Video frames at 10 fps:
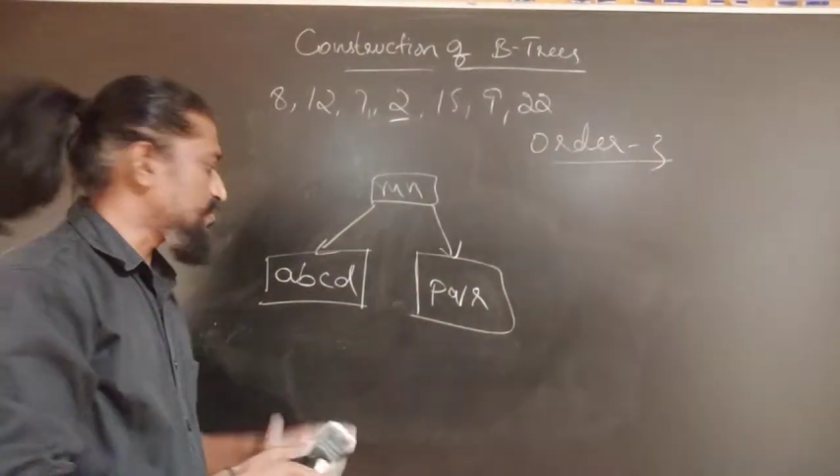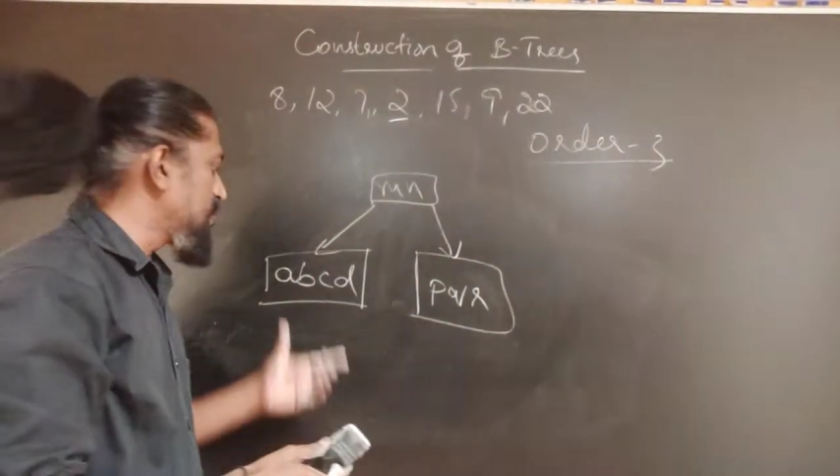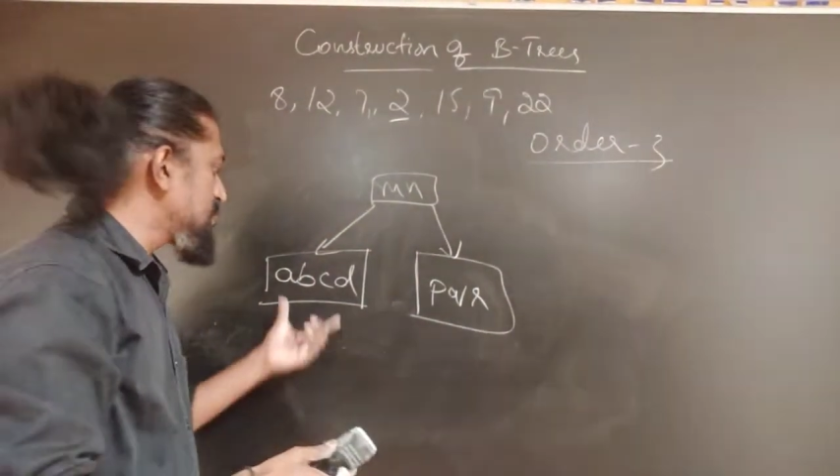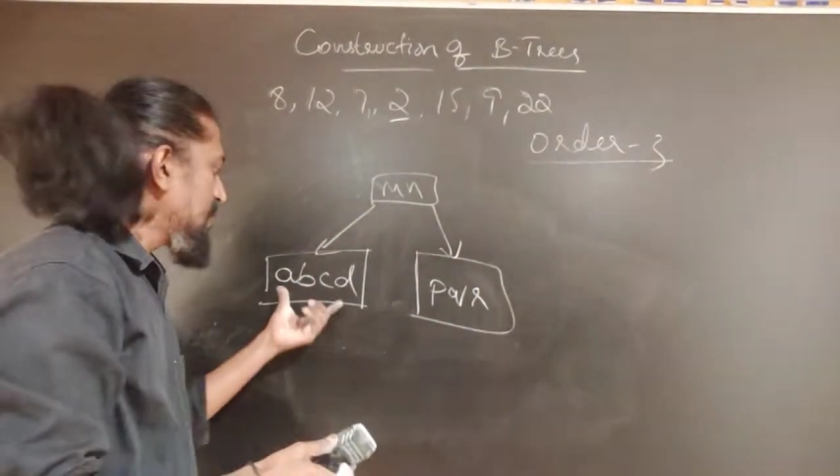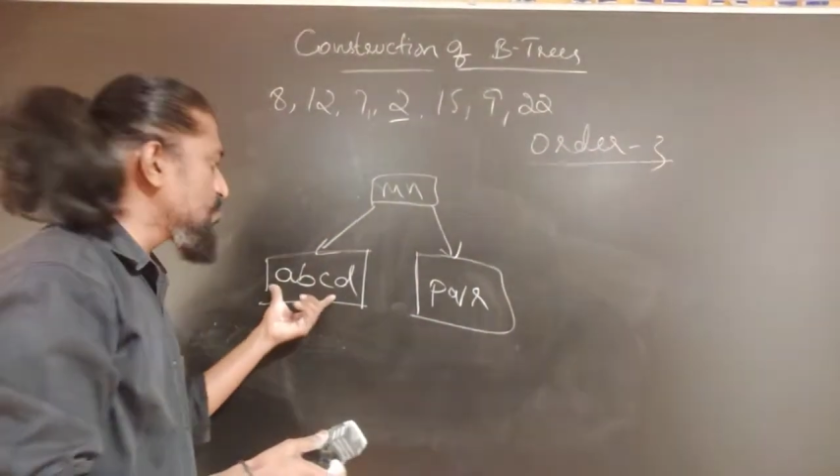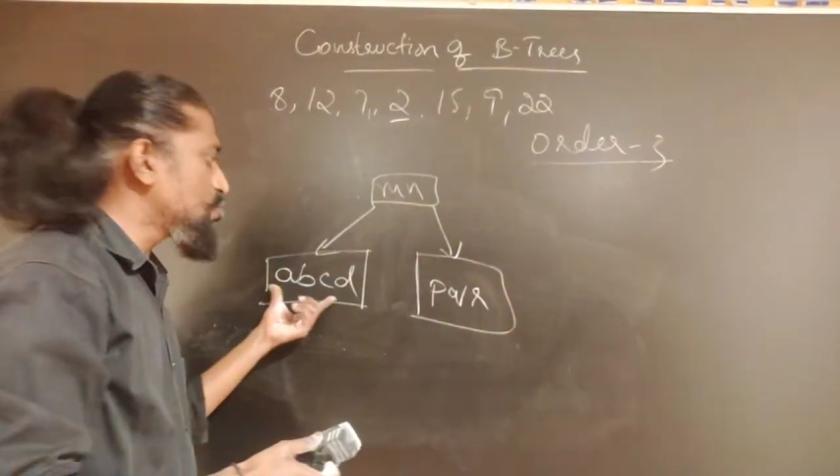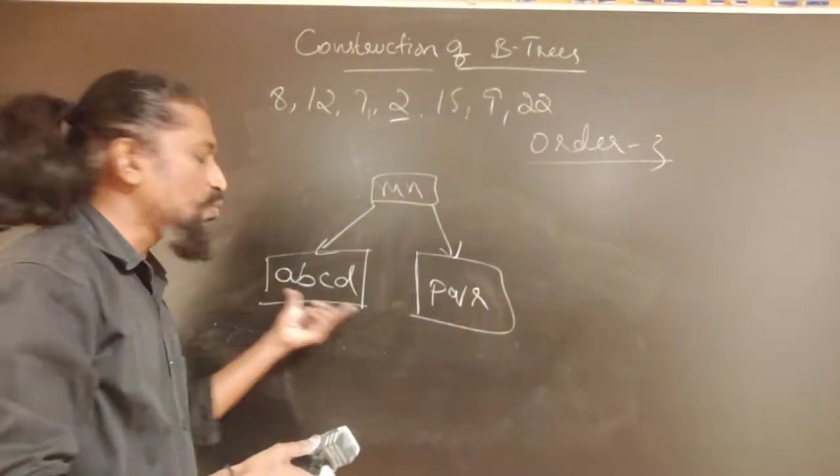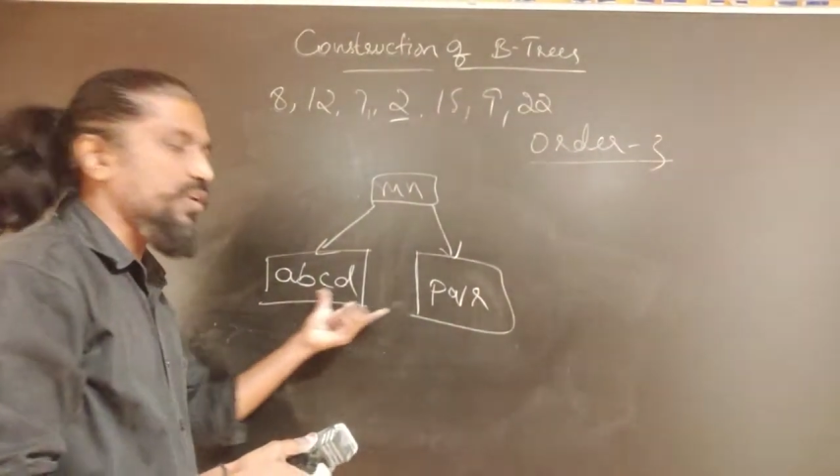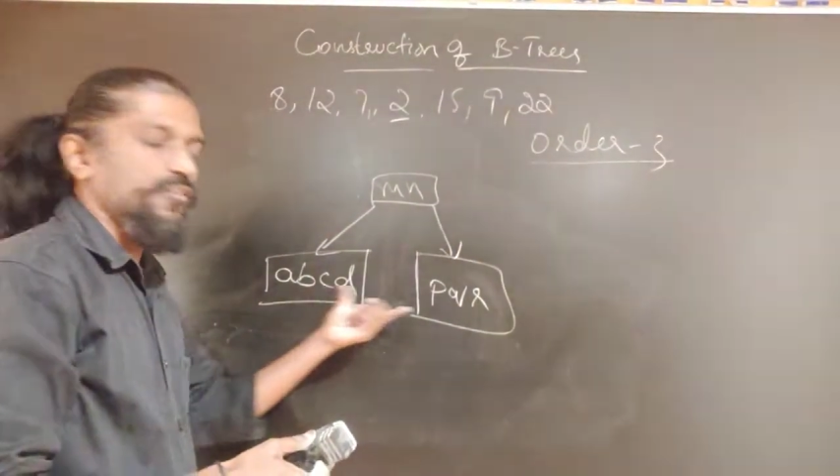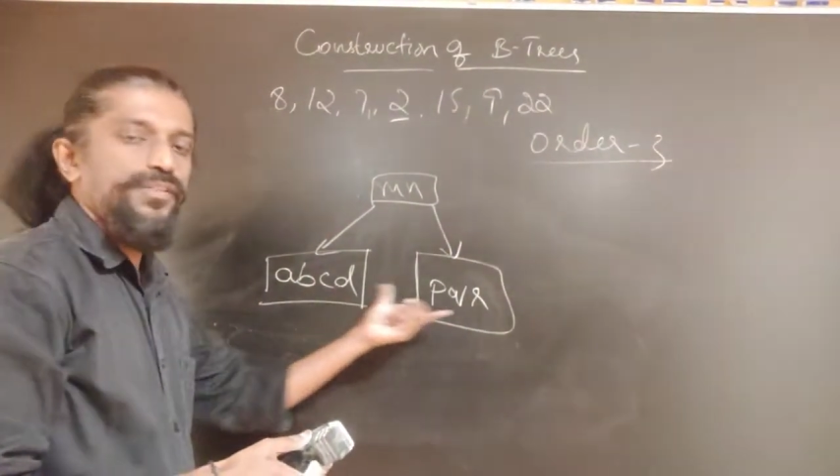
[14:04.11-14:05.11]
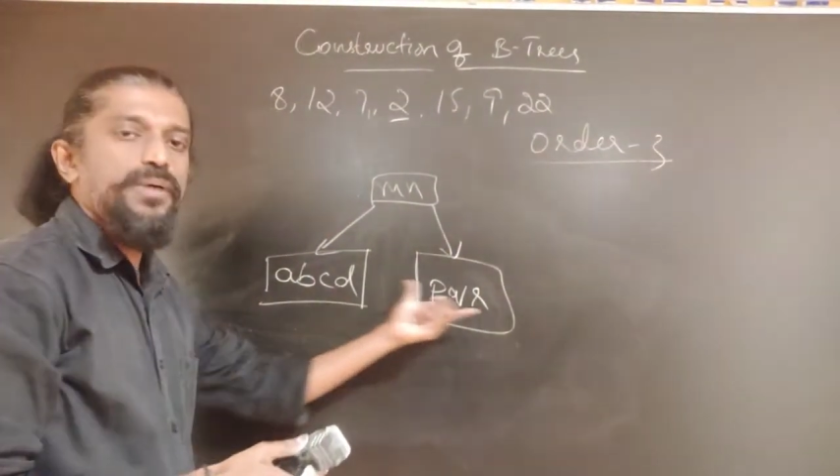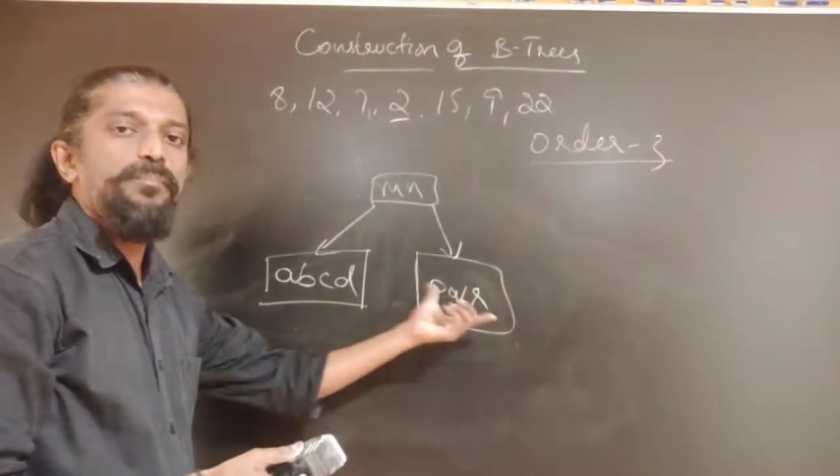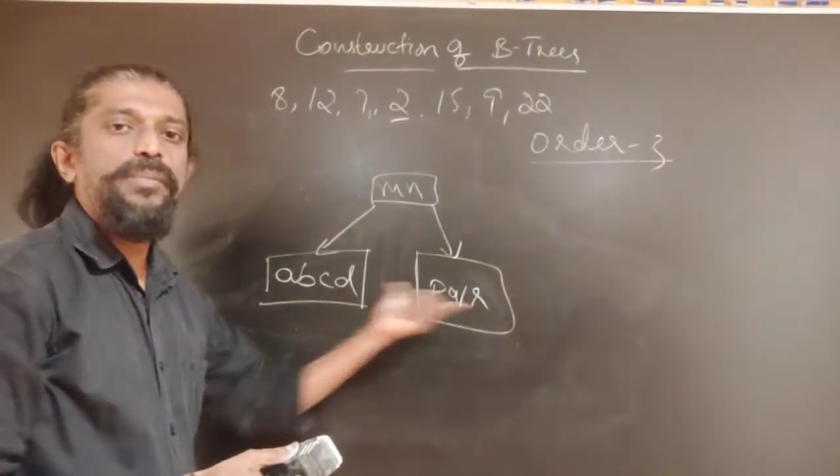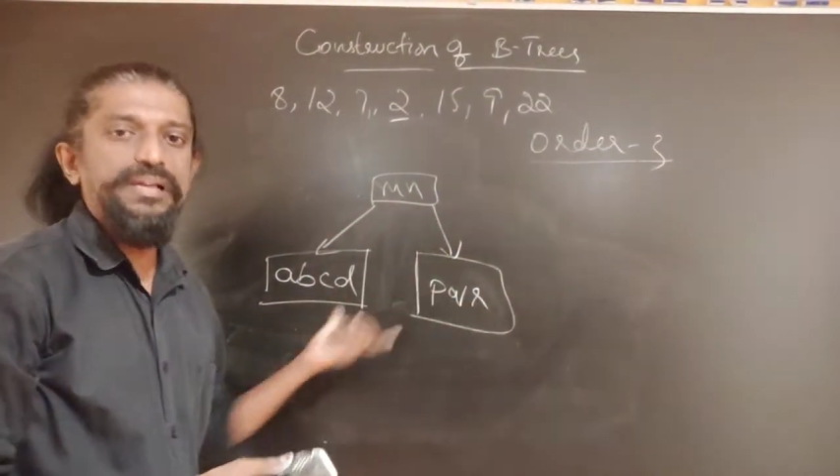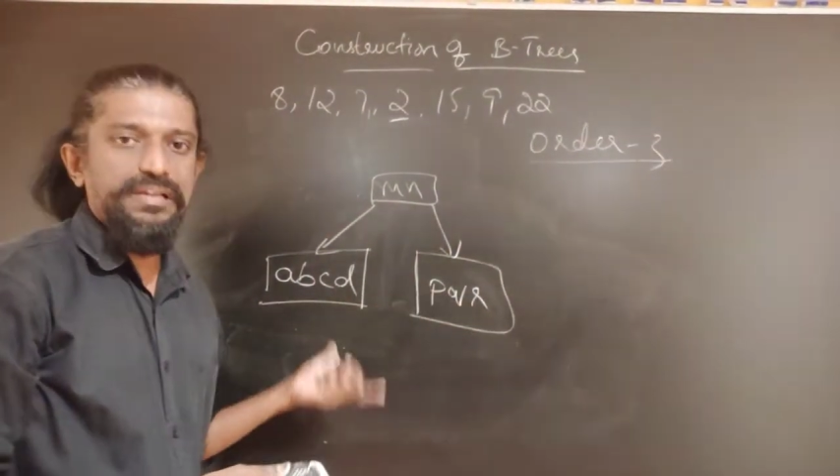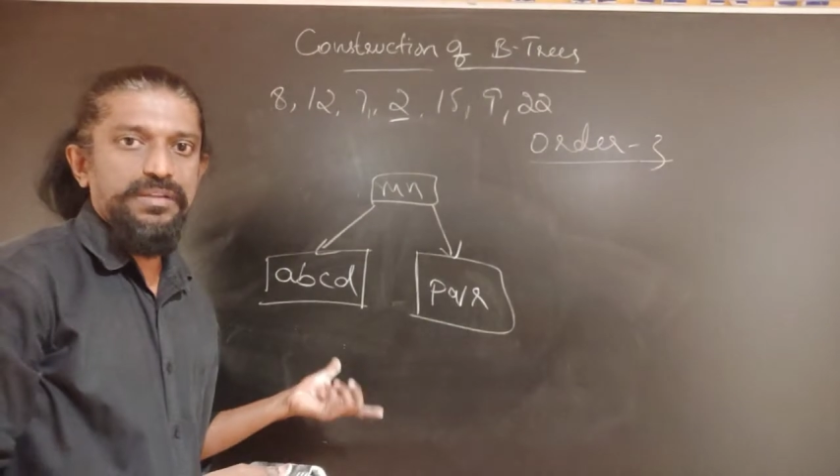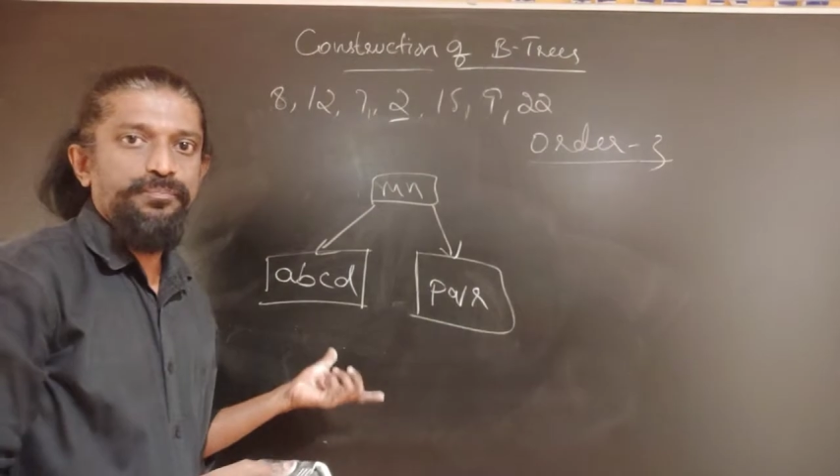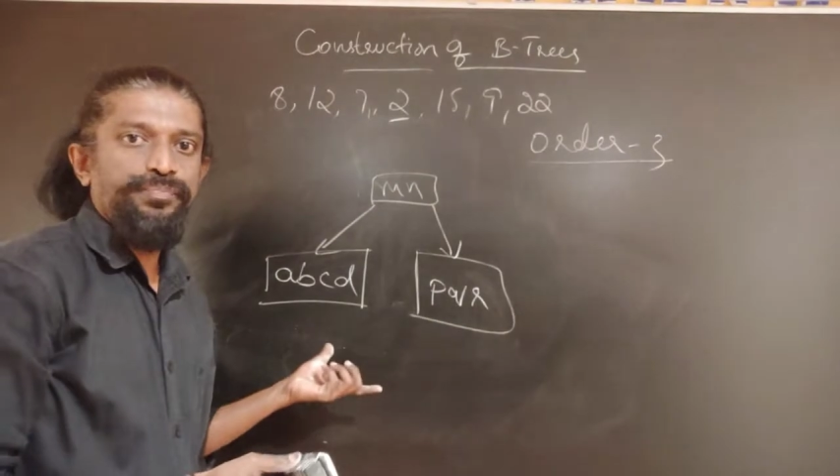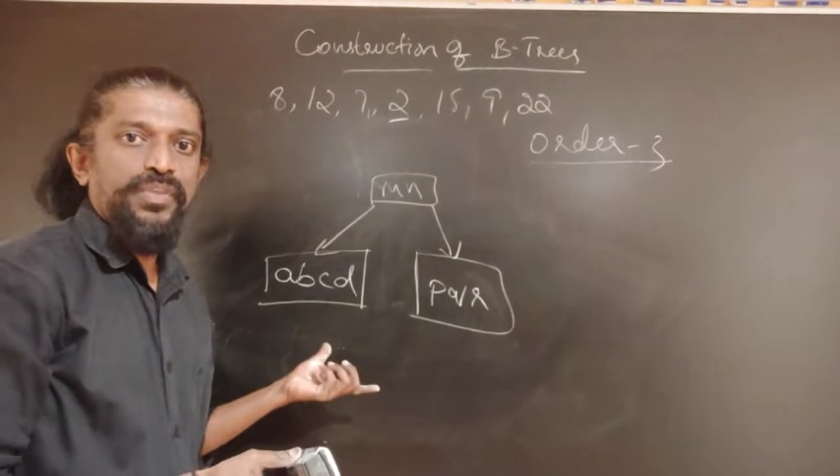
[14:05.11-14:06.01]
means each node of the B tree,